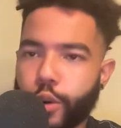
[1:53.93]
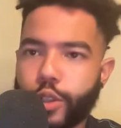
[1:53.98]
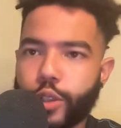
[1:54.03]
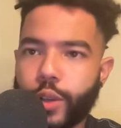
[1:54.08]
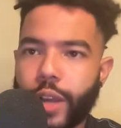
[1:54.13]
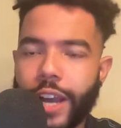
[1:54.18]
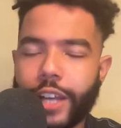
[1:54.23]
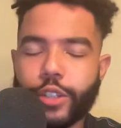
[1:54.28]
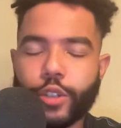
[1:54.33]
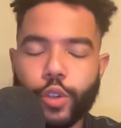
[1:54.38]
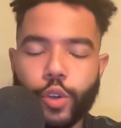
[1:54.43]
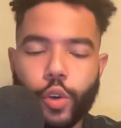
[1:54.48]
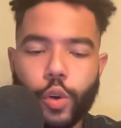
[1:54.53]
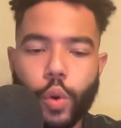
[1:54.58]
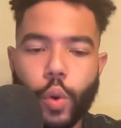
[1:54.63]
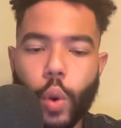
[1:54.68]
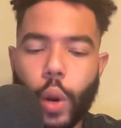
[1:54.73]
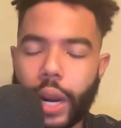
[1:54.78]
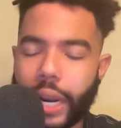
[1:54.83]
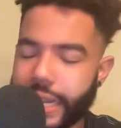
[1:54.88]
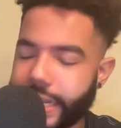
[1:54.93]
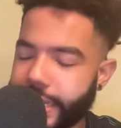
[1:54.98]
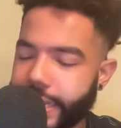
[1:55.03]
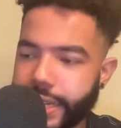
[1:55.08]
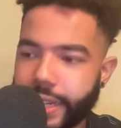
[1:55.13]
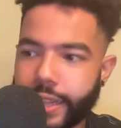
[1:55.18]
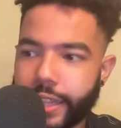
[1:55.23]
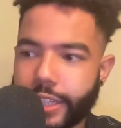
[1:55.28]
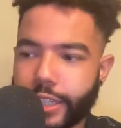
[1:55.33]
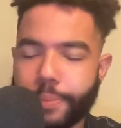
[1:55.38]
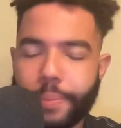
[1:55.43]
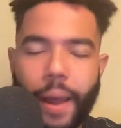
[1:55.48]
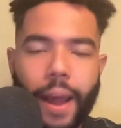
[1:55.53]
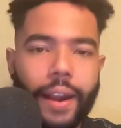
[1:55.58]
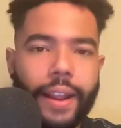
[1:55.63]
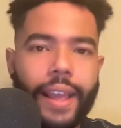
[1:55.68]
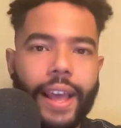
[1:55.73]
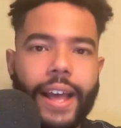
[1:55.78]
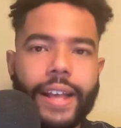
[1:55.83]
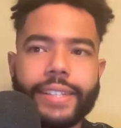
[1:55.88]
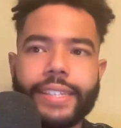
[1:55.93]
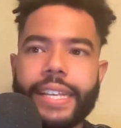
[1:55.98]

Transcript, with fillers: you guys are listening to this podcast.